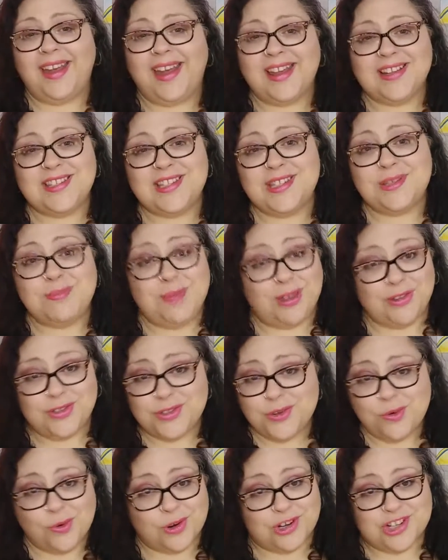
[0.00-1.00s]
It
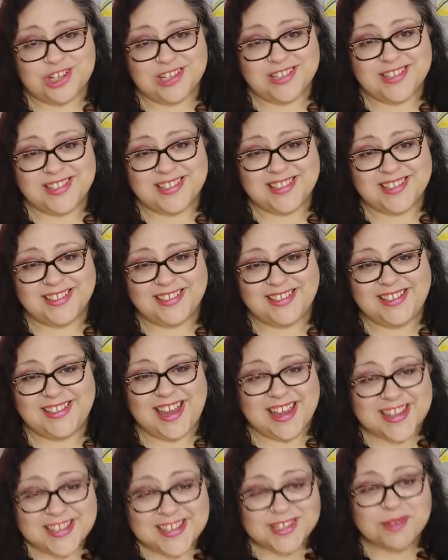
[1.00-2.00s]
smells gorgeous.
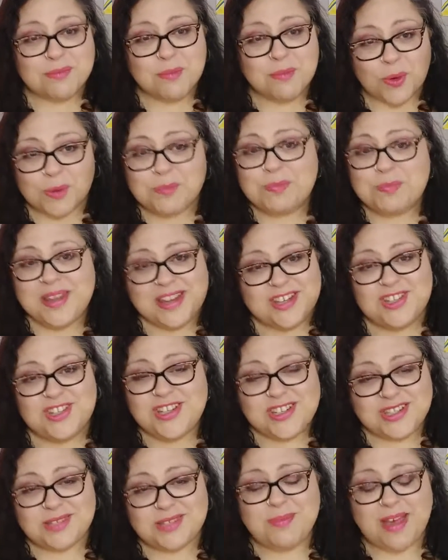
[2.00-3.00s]
Yes, more
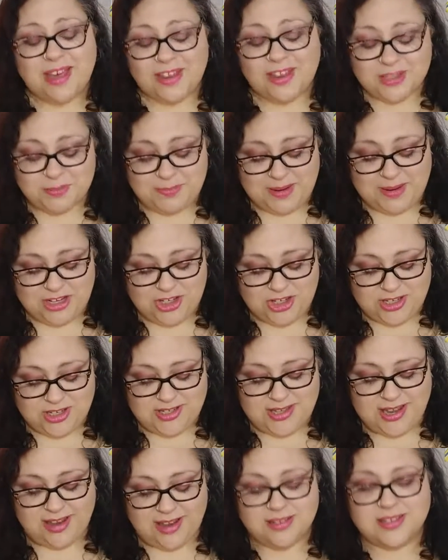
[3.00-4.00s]
peachy smells, peachy
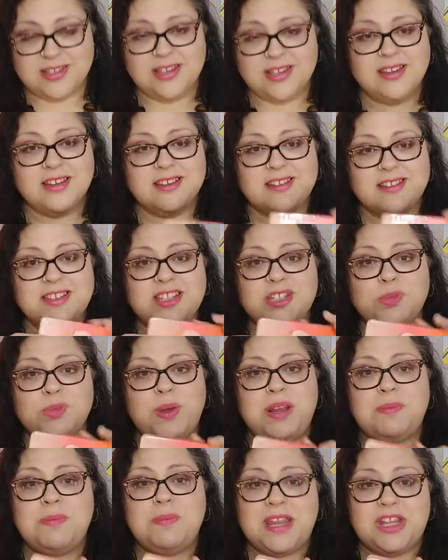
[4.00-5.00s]
scents.
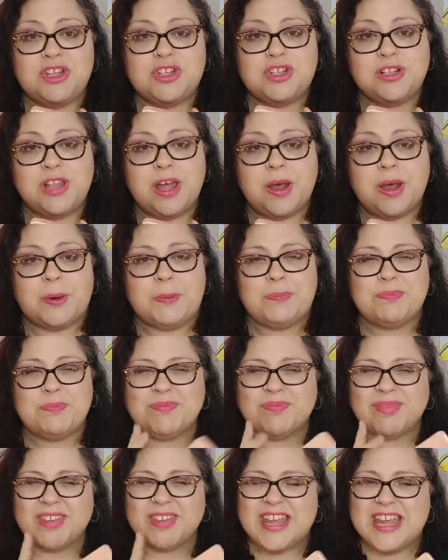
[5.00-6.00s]
Sweet peach glow.
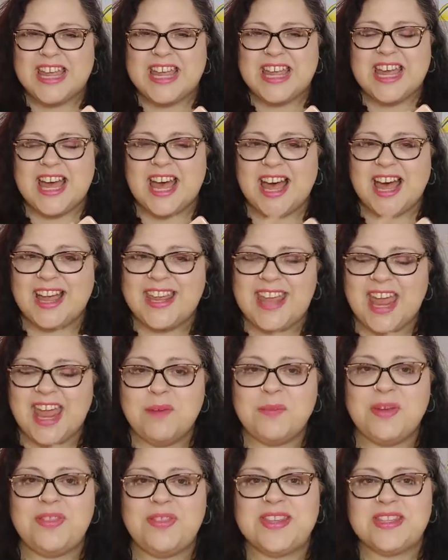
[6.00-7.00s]

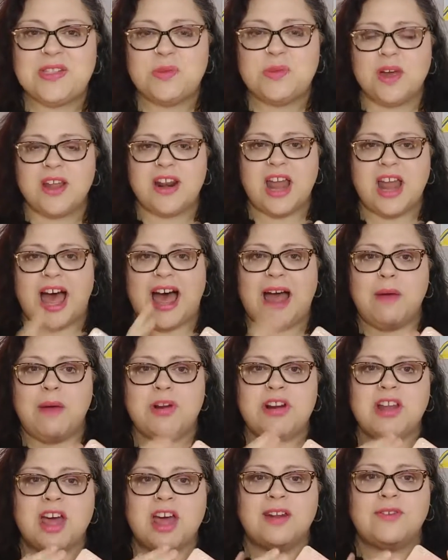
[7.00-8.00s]
Again, with this one, I
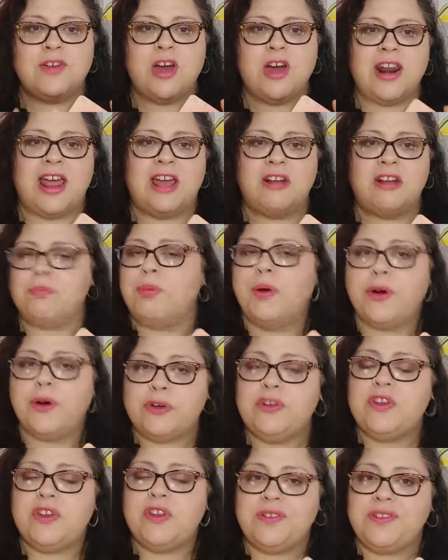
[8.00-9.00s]
would not have gone out and
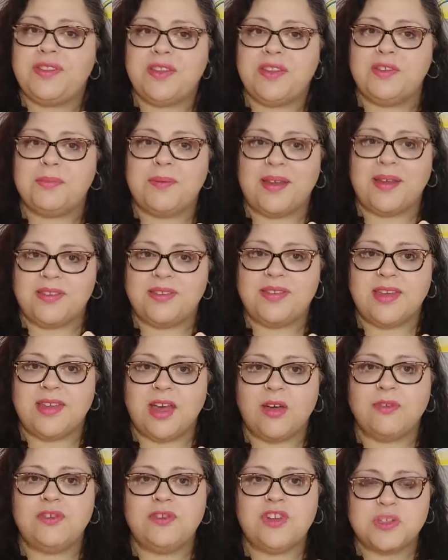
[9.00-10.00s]
purchased this
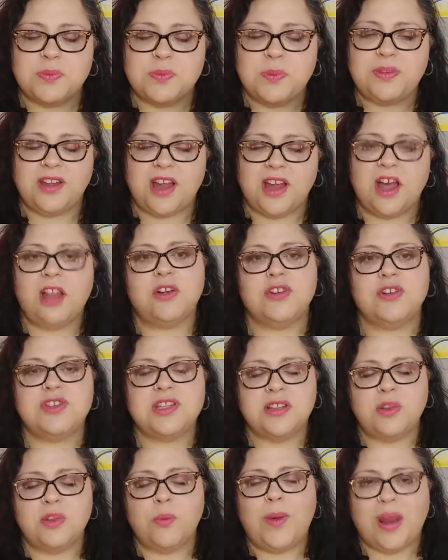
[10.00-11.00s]
myself just with the colors,
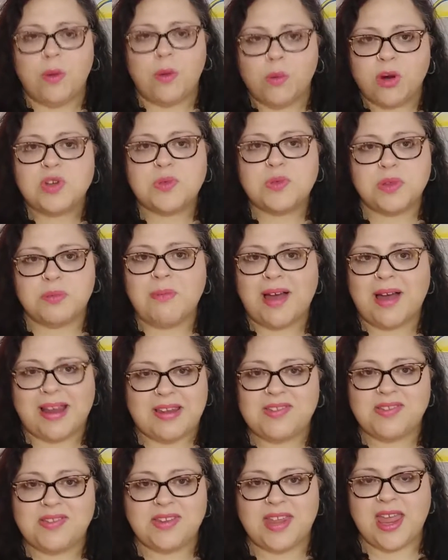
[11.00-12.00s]
the way it works with my
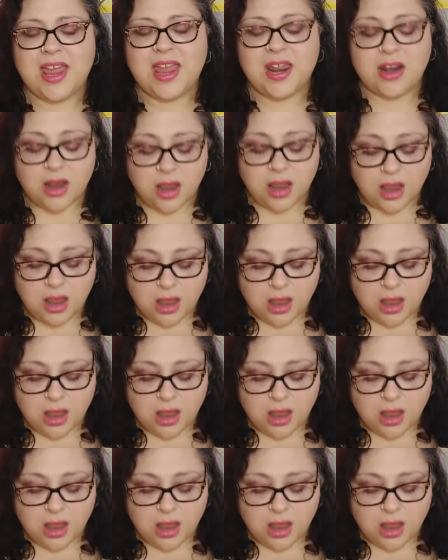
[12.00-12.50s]
skin.